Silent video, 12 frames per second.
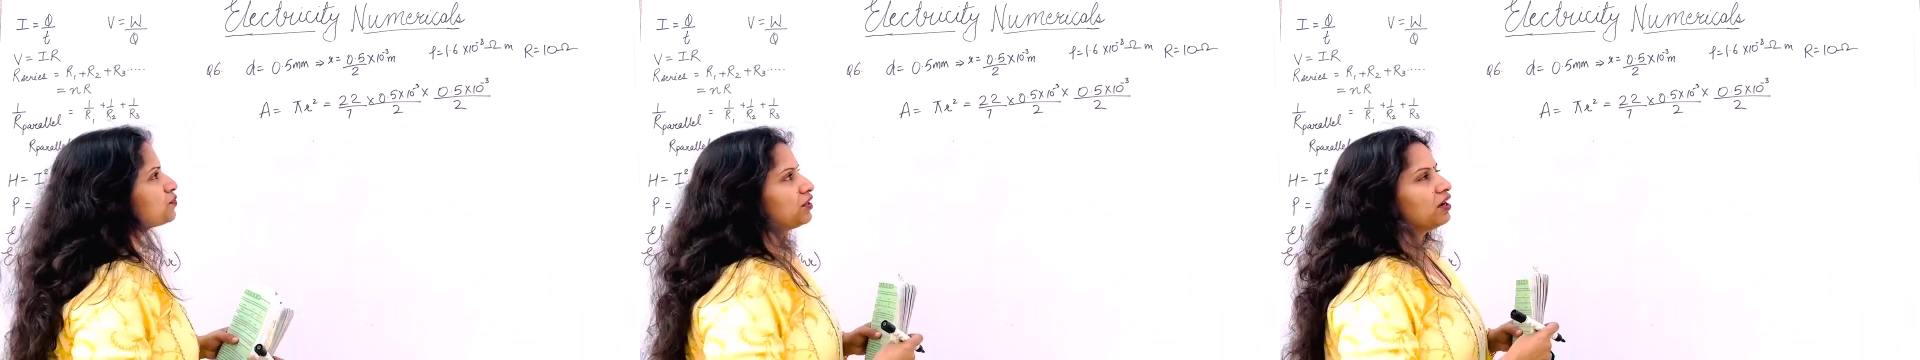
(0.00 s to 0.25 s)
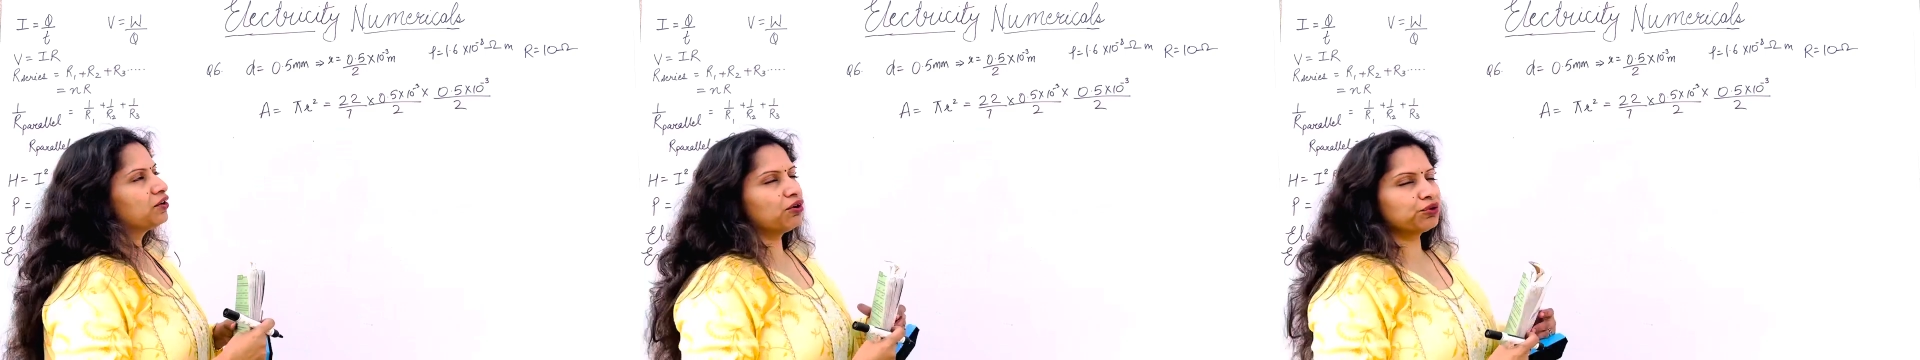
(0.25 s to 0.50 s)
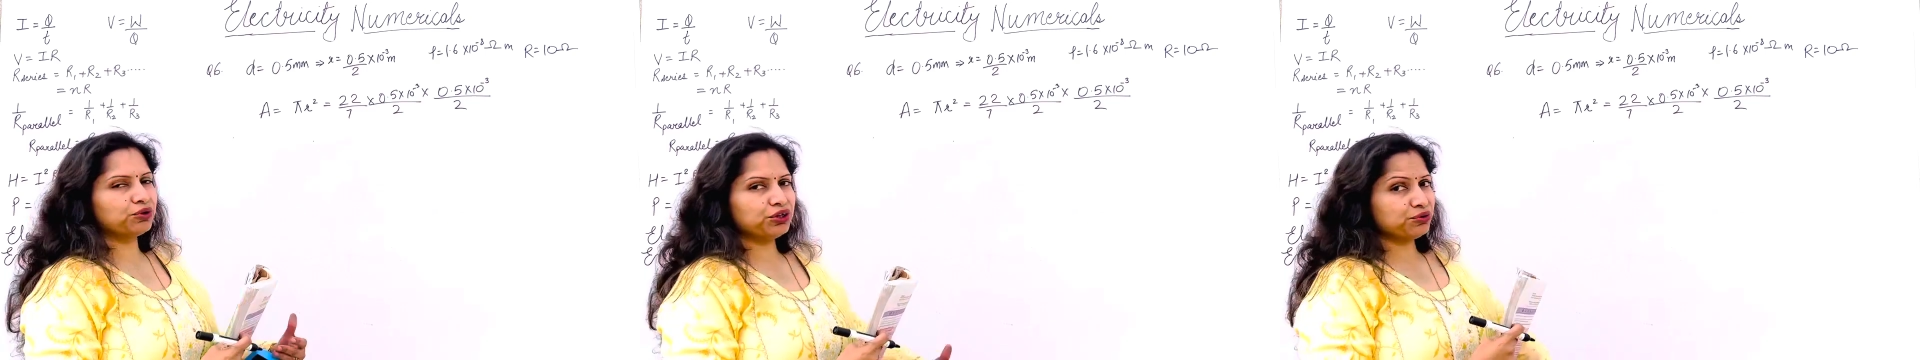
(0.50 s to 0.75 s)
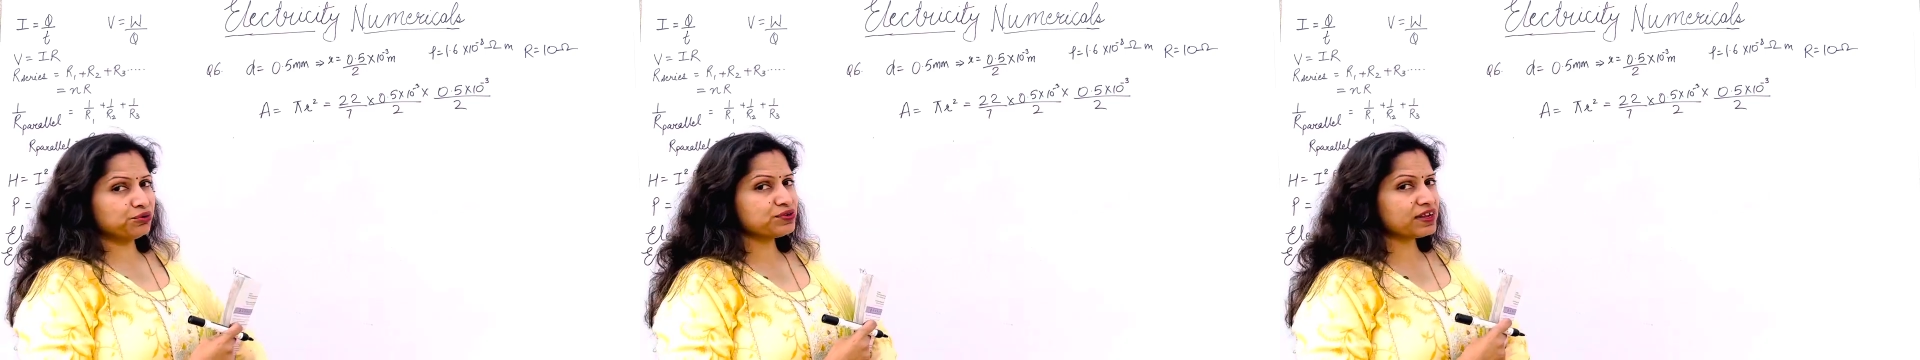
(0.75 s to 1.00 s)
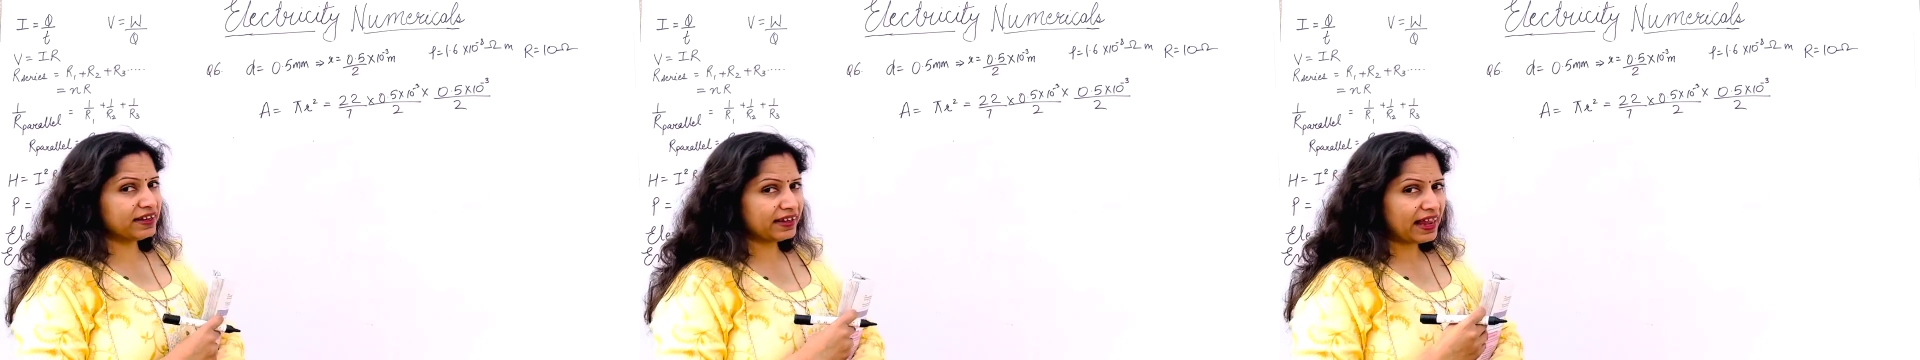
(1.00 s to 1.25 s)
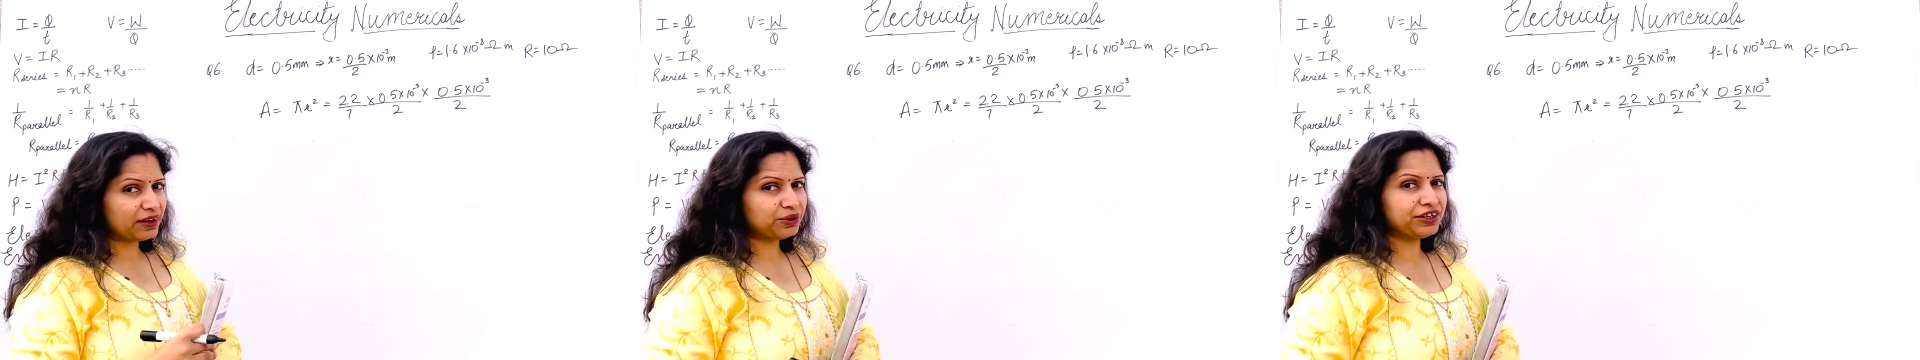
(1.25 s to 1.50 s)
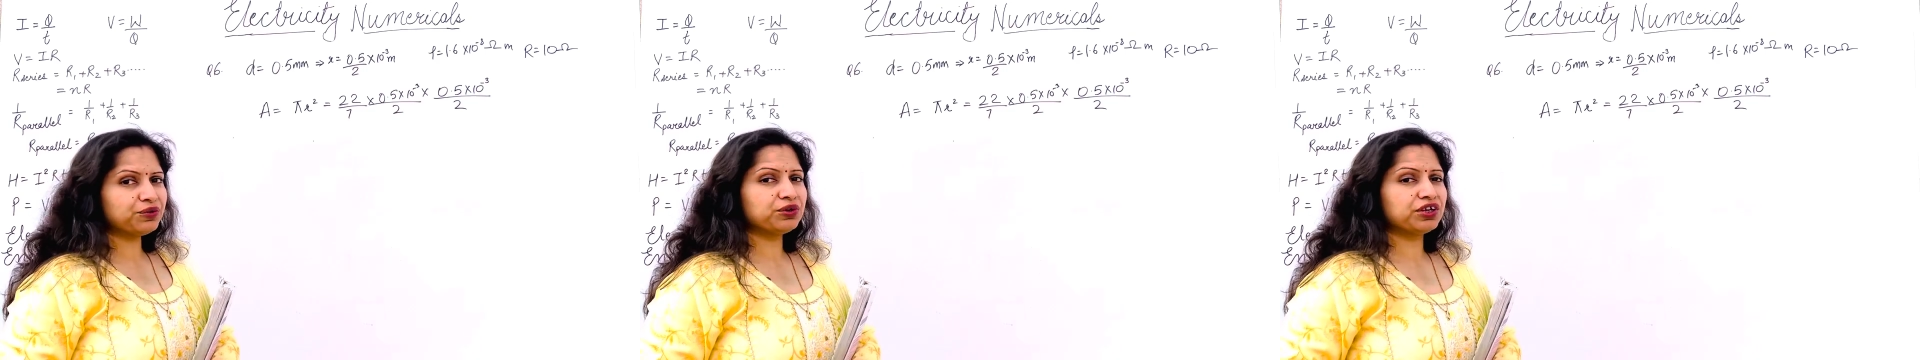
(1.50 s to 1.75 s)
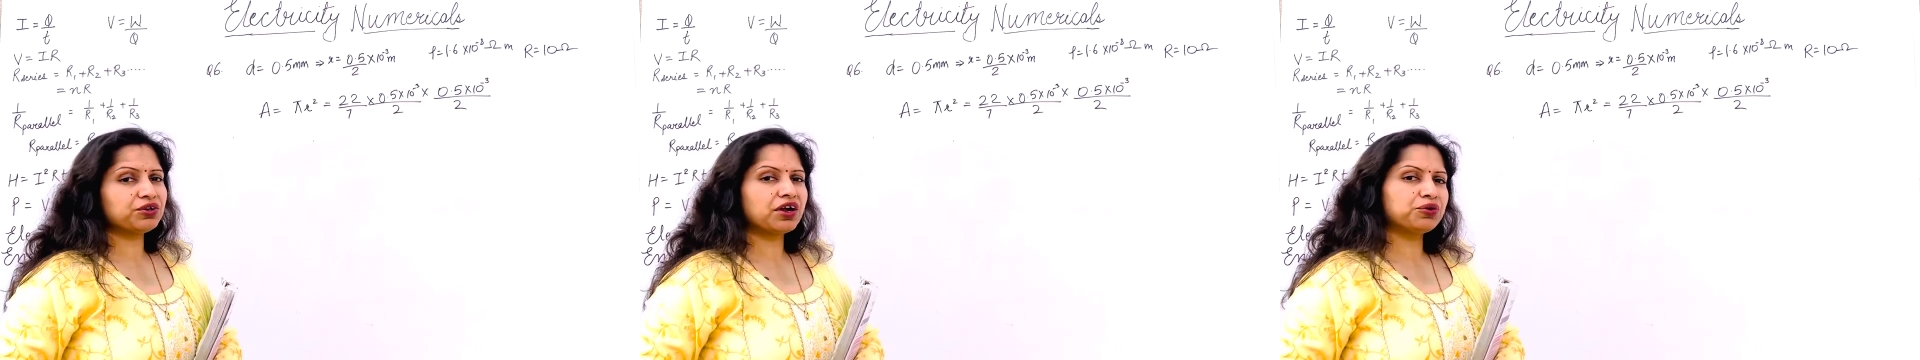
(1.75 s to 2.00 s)
We are not going to use any calculator.
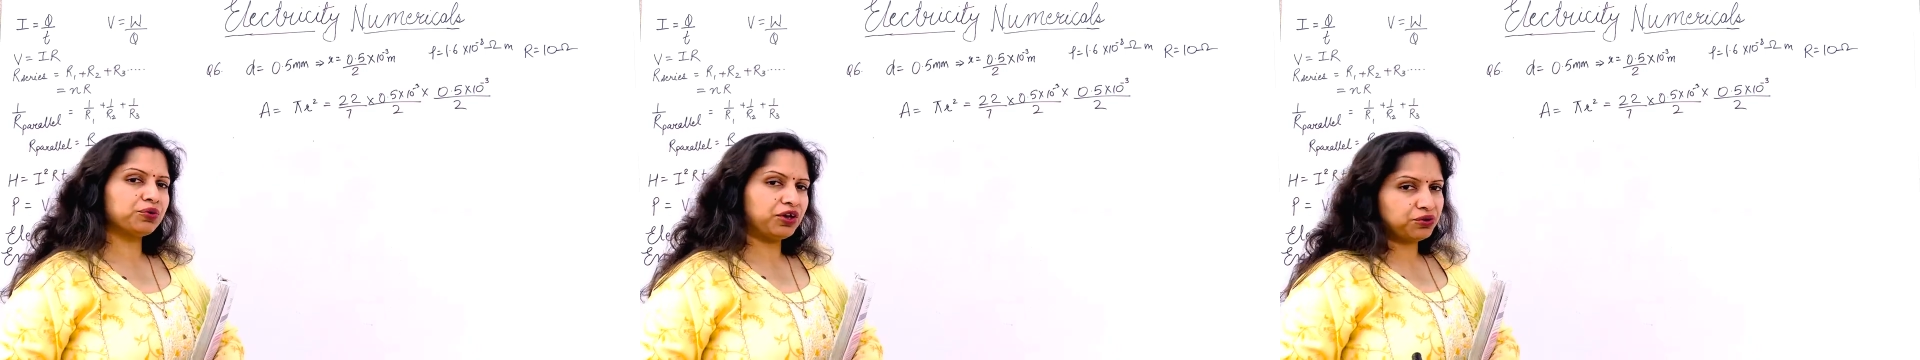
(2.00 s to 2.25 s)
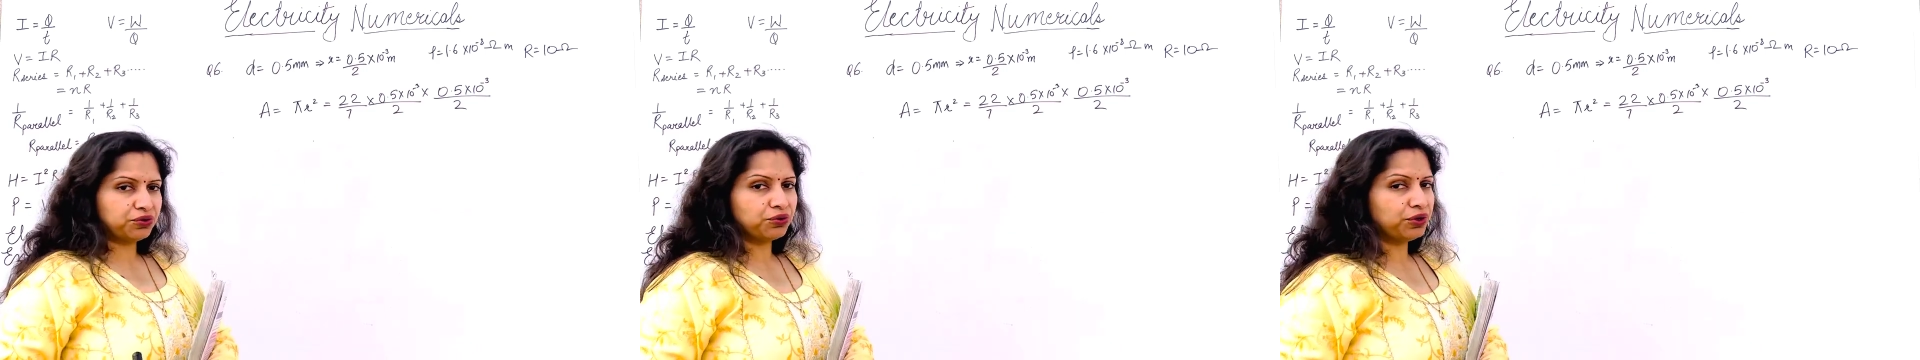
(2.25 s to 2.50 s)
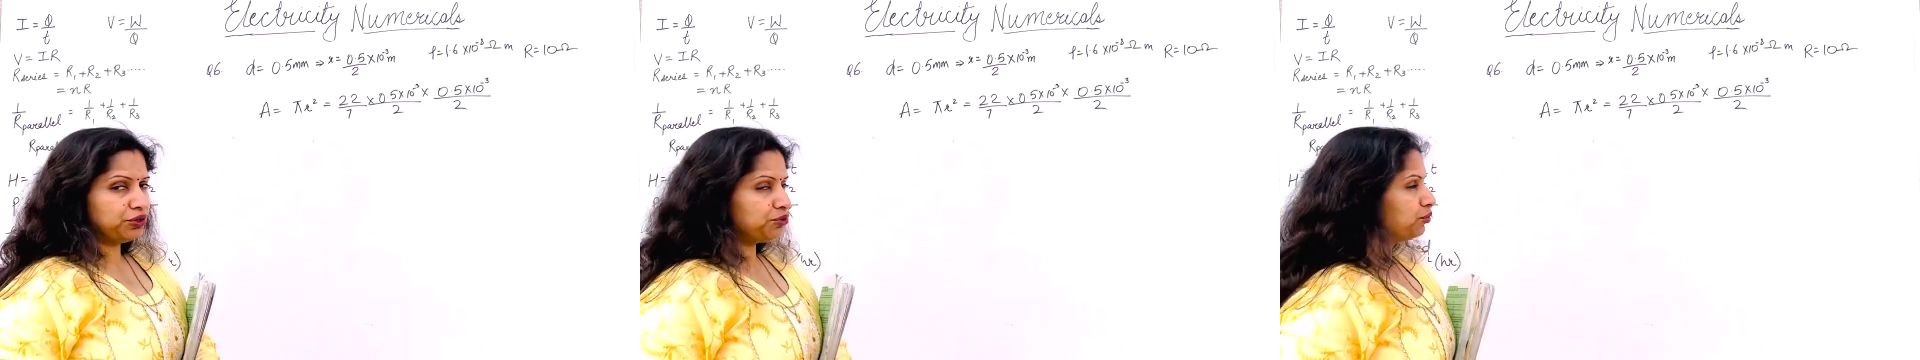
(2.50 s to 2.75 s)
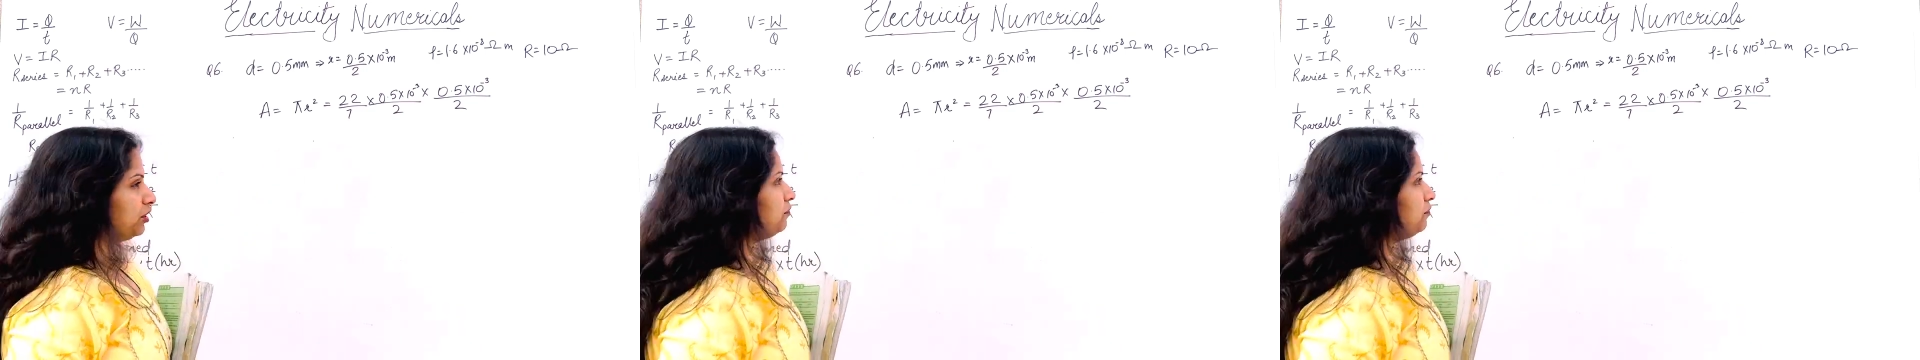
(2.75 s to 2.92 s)
We are going to do it